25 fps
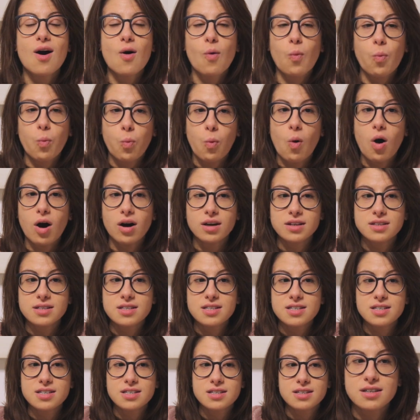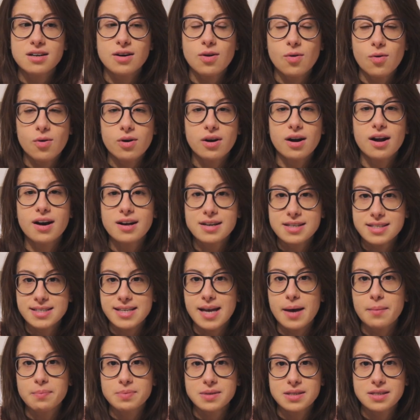want or
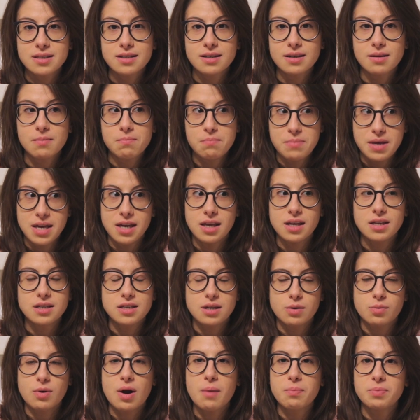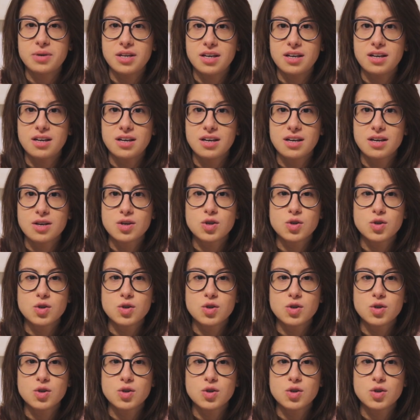accept being interrupted.